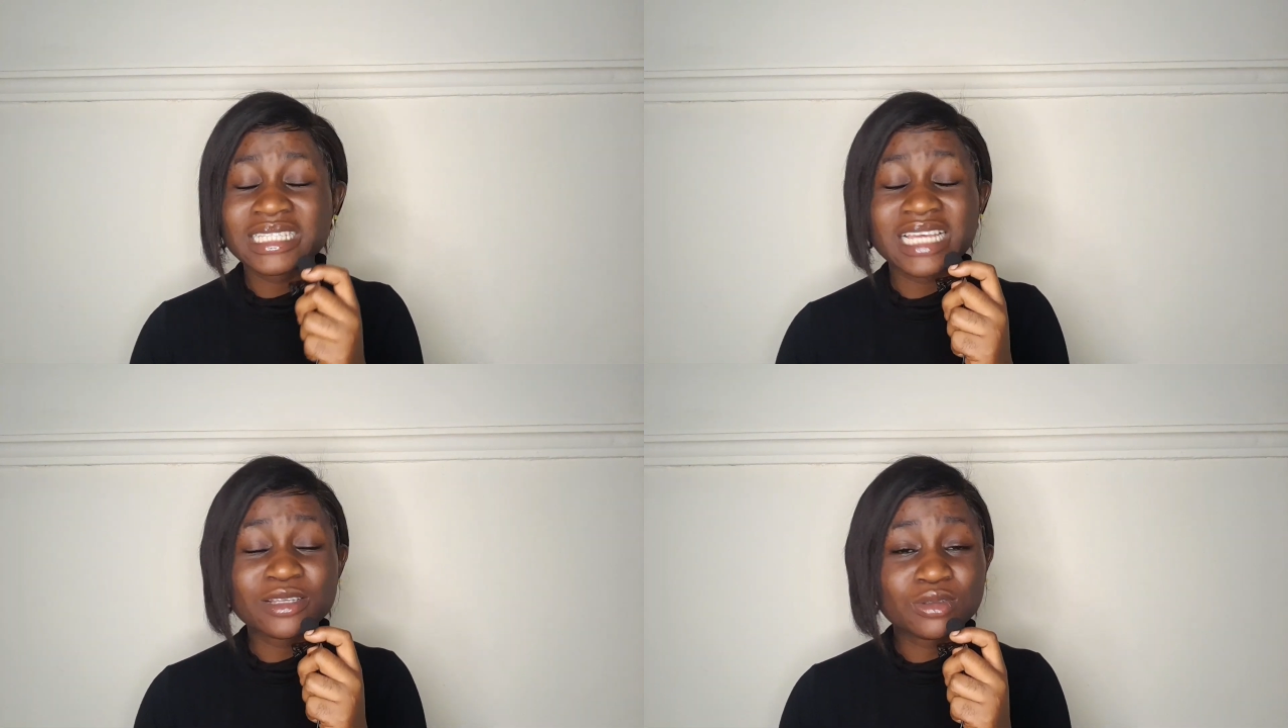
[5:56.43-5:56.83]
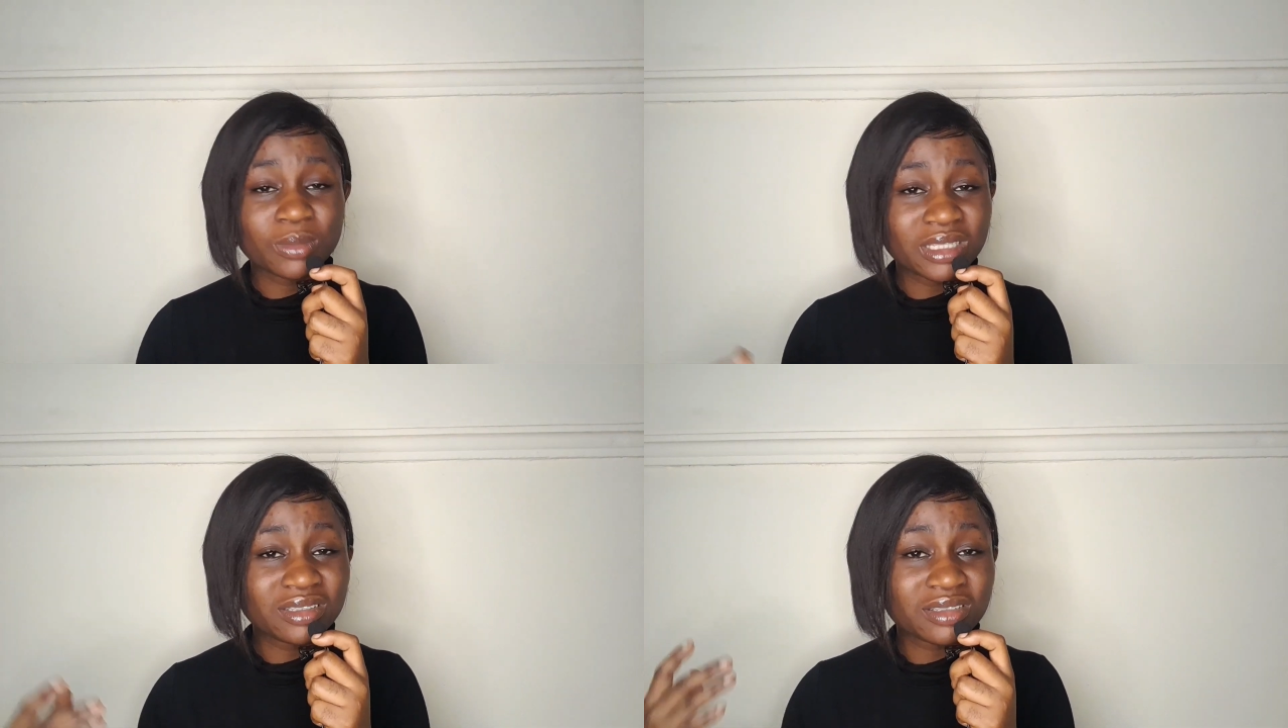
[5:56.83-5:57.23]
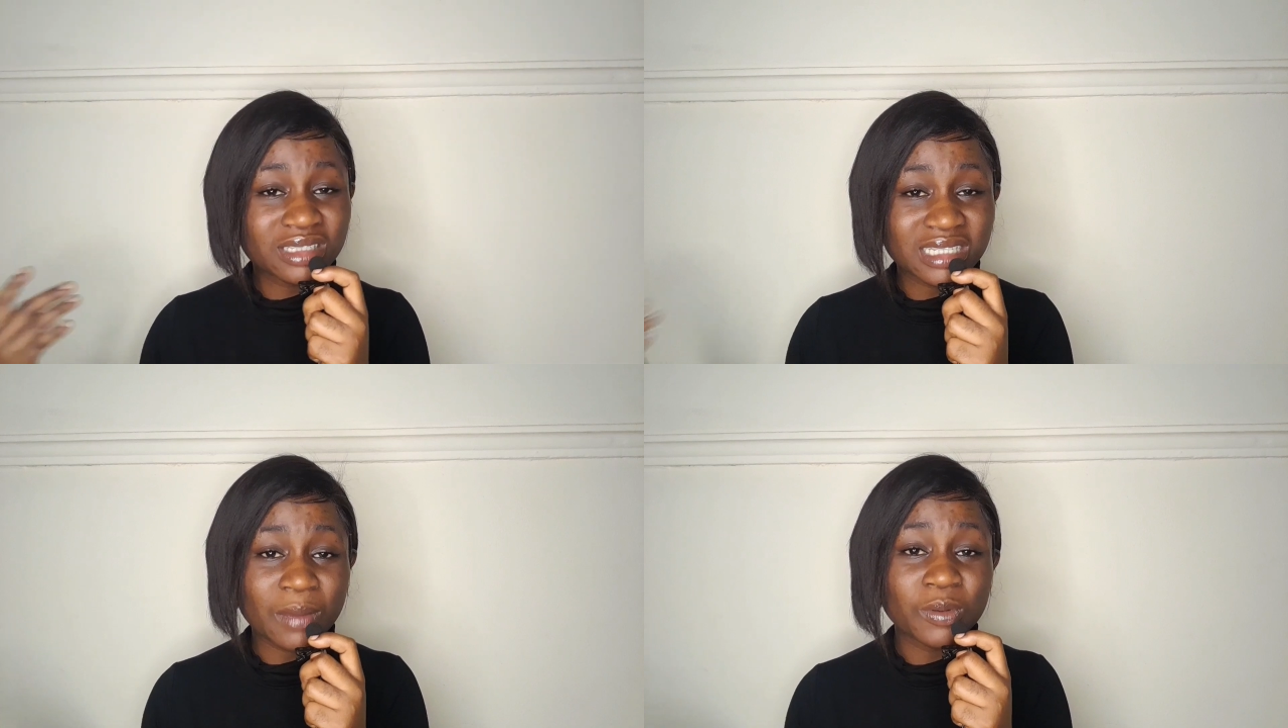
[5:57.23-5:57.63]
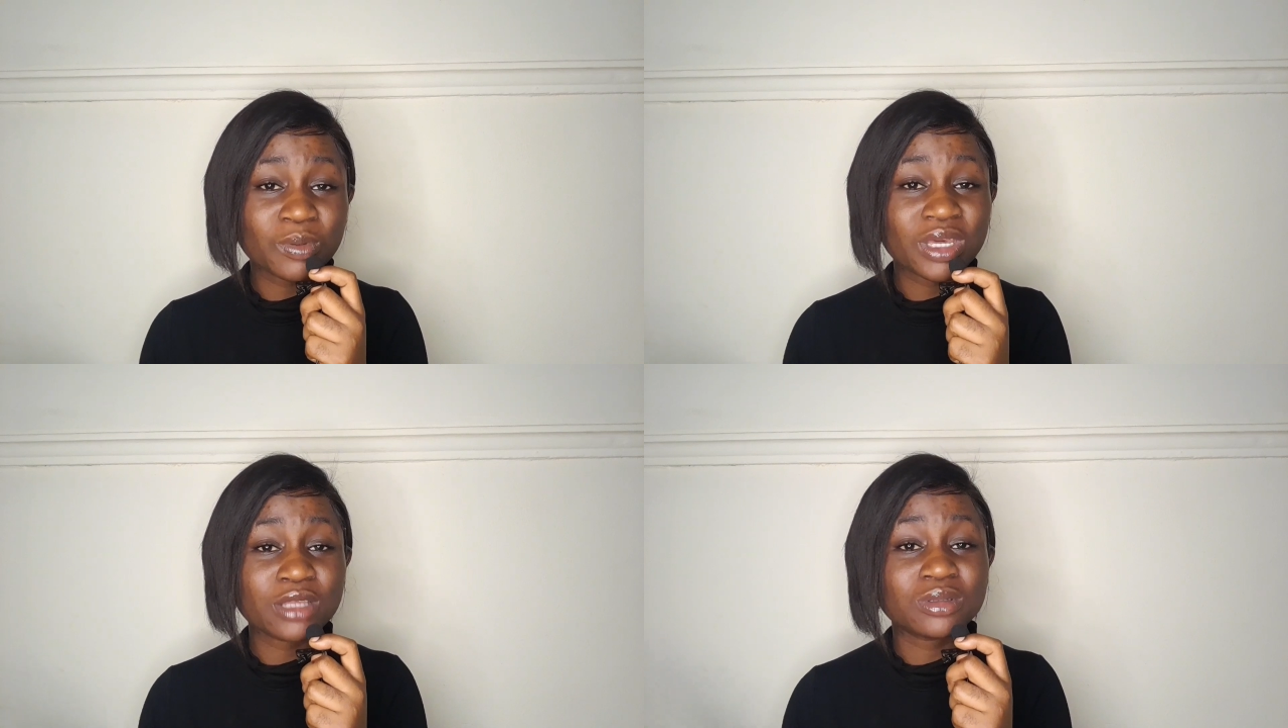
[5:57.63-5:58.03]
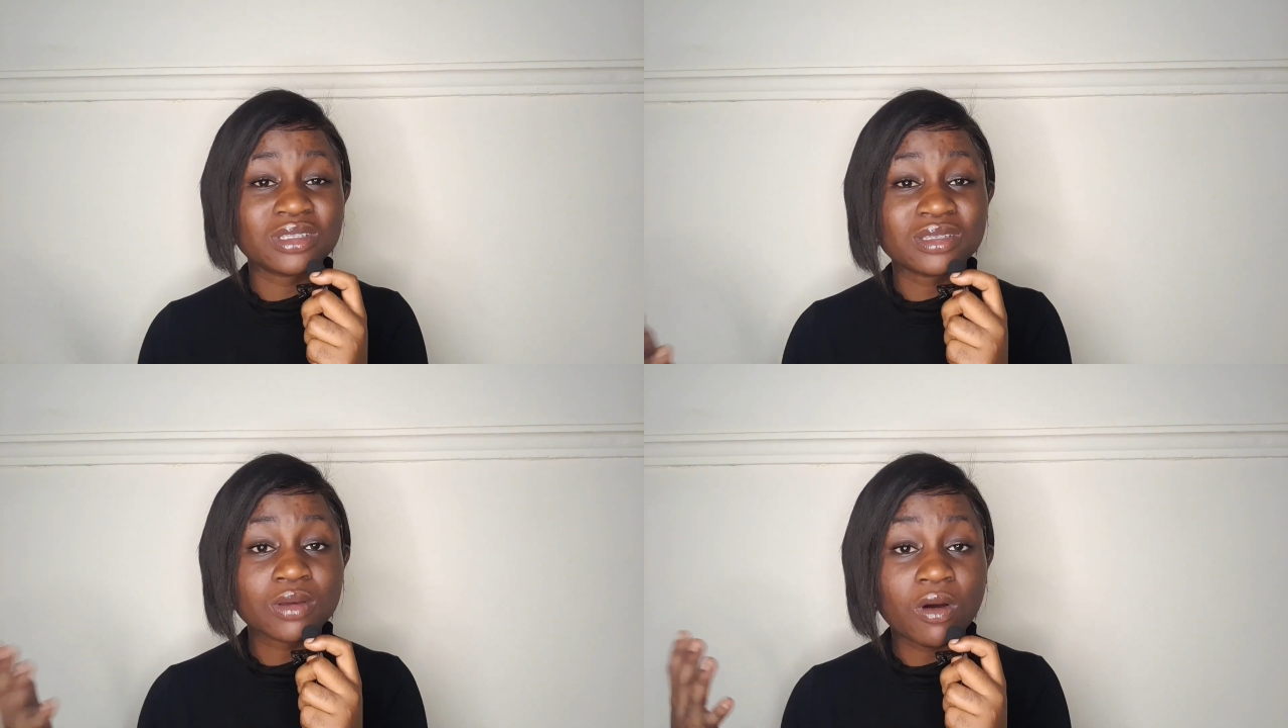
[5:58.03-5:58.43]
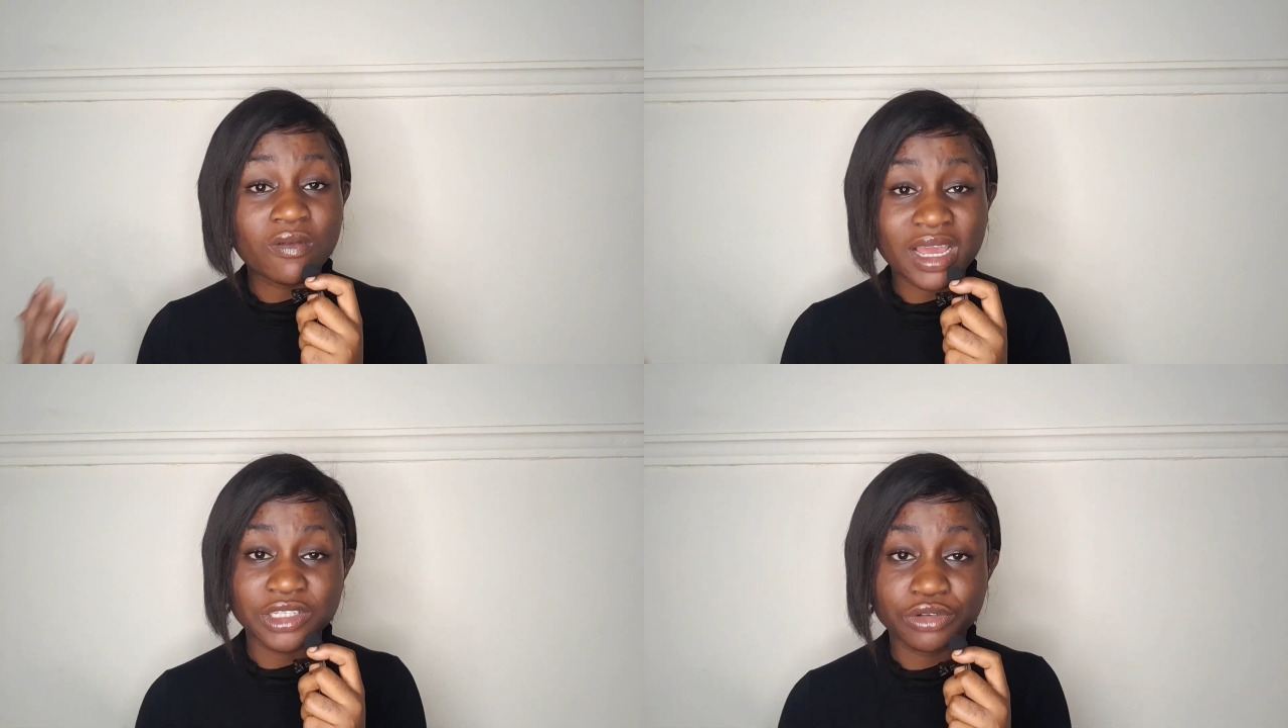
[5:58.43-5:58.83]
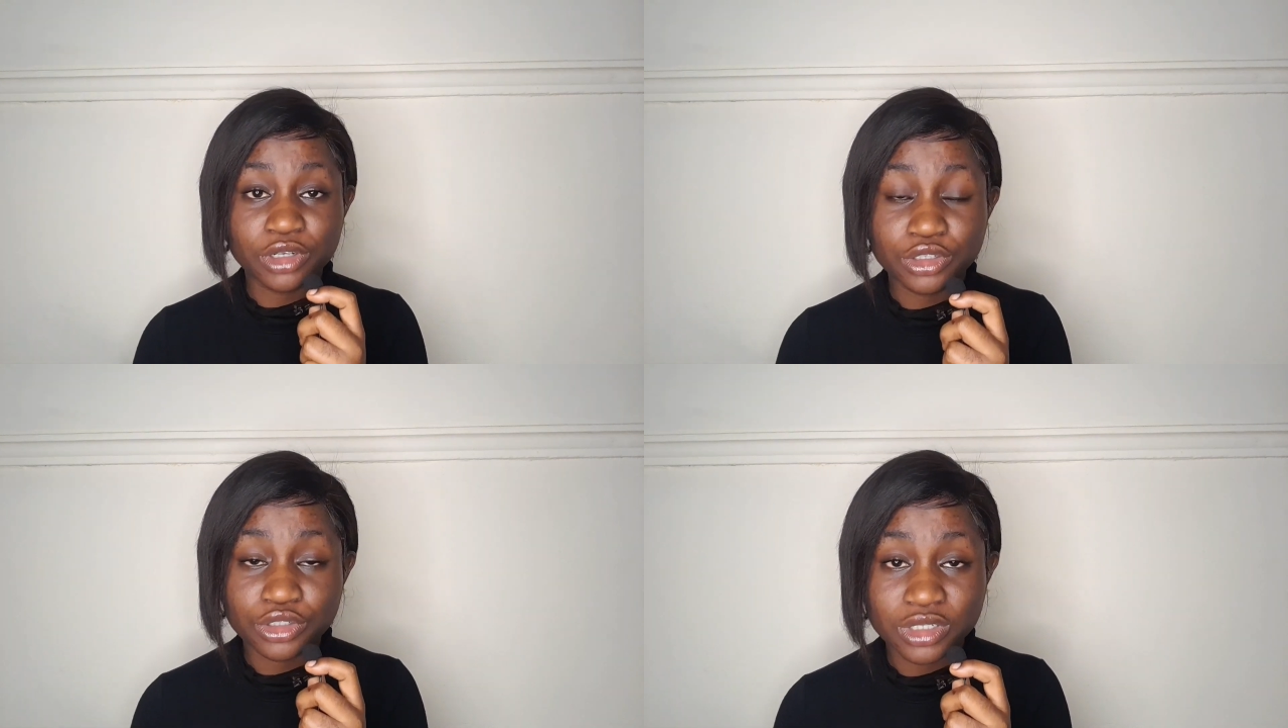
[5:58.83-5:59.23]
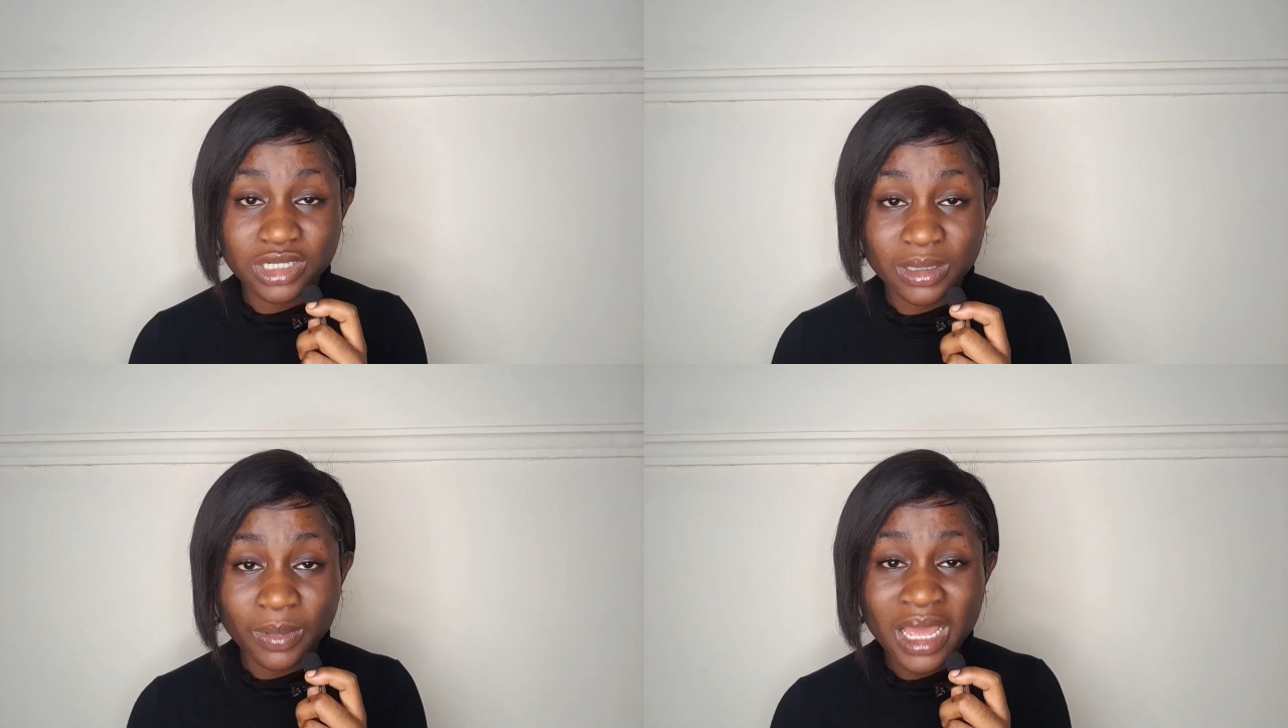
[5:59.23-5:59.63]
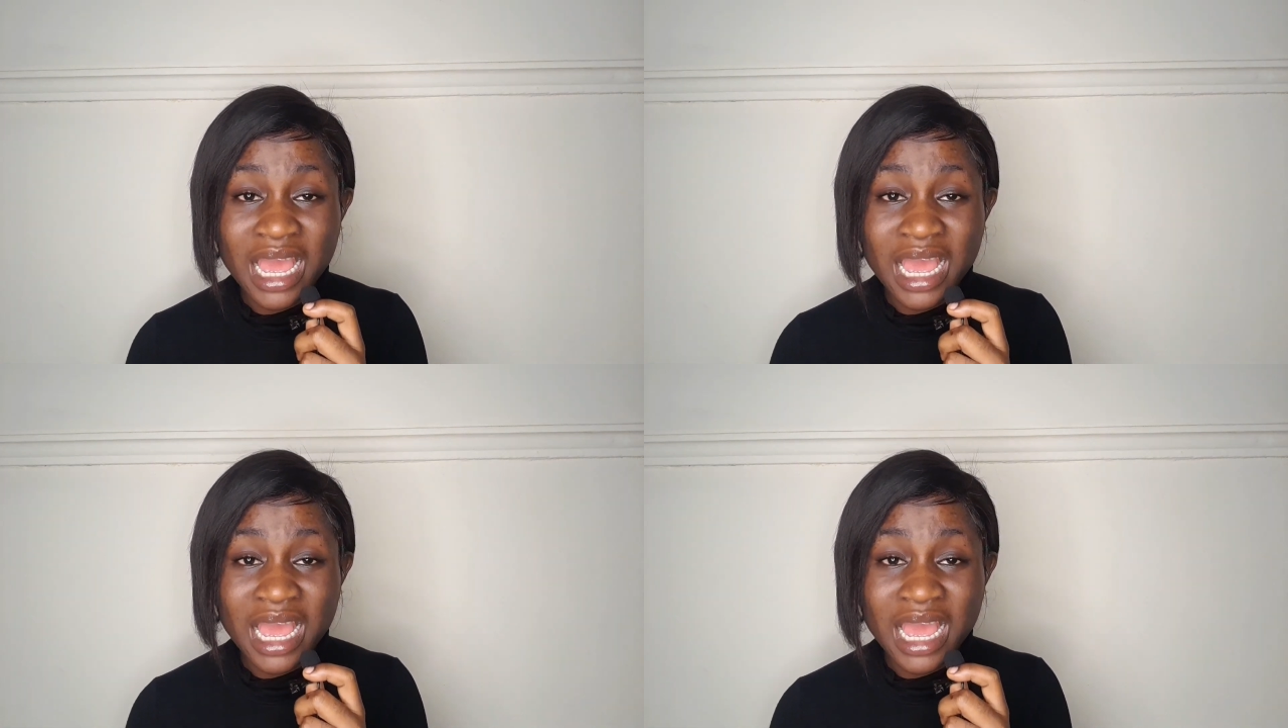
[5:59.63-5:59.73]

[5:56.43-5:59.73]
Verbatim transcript: There are so many things that people get to discover in a relationship,